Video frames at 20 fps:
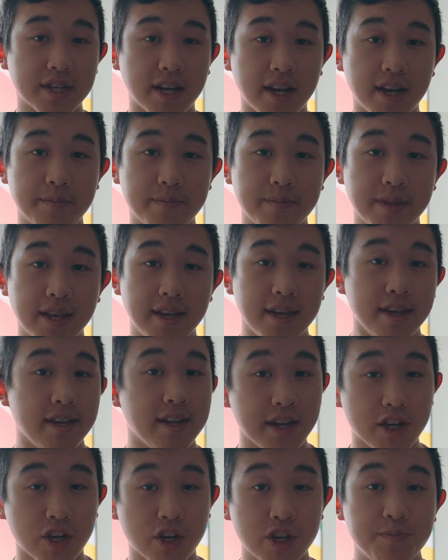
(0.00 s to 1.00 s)
time,
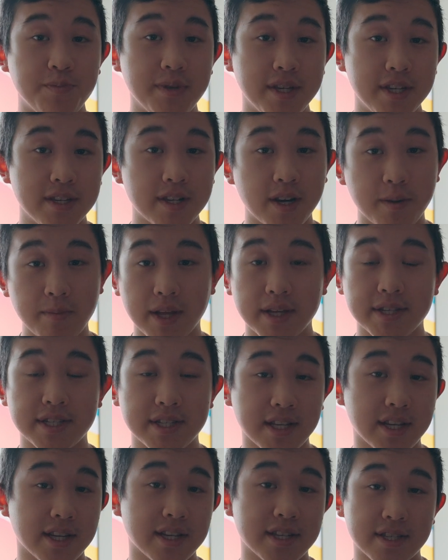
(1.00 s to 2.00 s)
it could be a
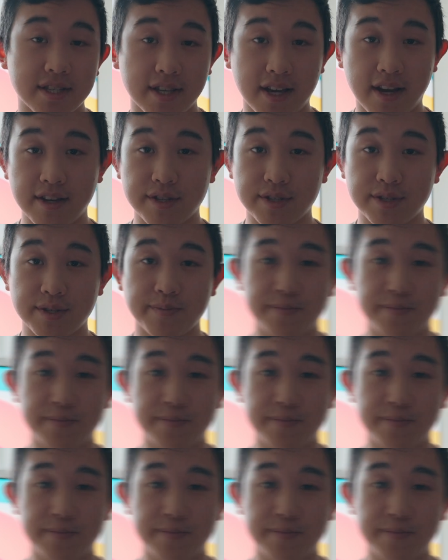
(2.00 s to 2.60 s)
blessing in disguise.